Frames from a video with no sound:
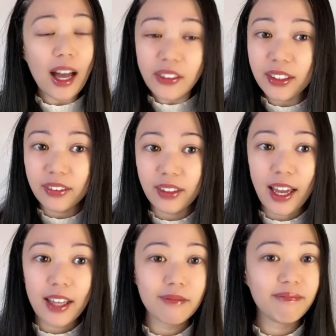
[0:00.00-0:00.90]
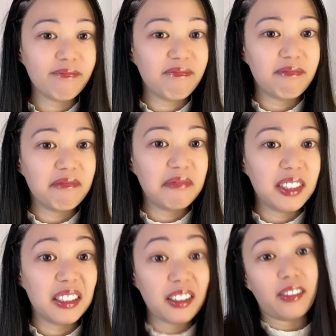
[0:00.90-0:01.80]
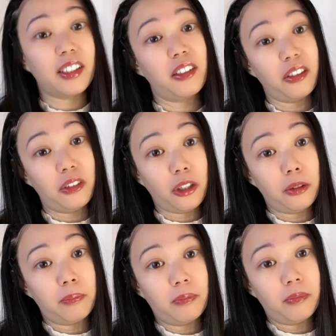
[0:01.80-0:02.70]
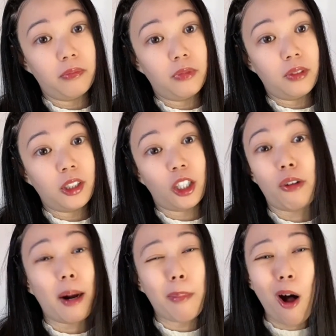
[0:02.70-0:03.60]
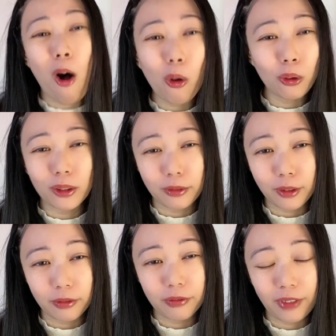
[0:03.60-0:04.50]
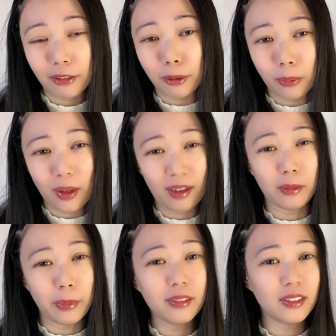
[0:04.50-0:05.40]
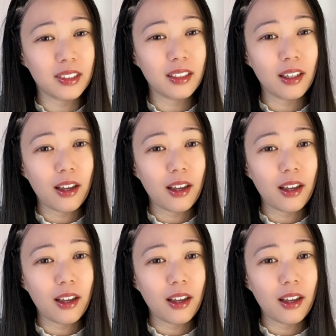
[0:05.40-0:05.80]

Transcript: Other than that, there's nothing you can do to grab hold of your favorable element.